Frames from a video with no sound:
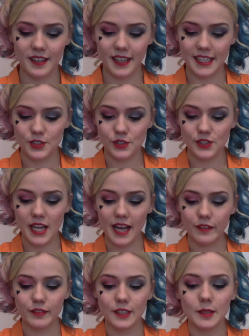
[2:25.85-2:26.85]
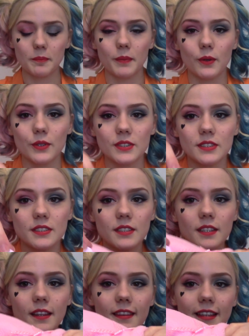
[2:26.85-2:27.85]
It does have little bows
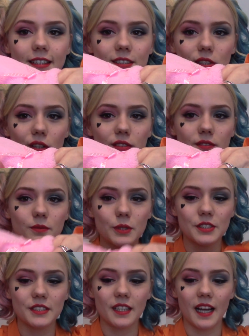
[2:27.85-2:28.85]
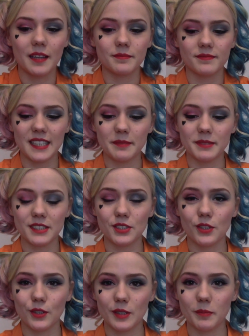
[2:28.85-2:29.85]
and things on, which I'm tempted to
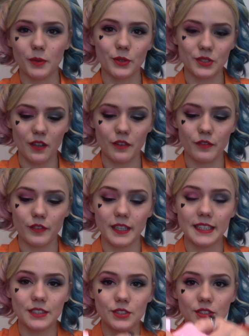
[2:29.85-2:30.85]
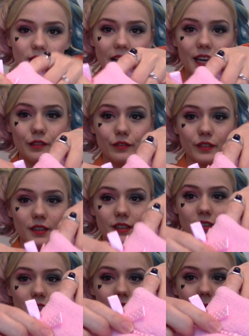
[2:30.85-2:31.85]
cut the bows off, and it does have a
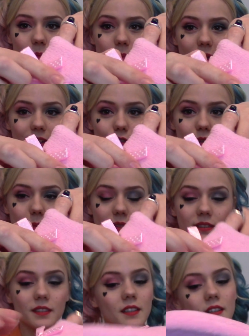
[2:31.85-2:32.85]
little pink ribbon,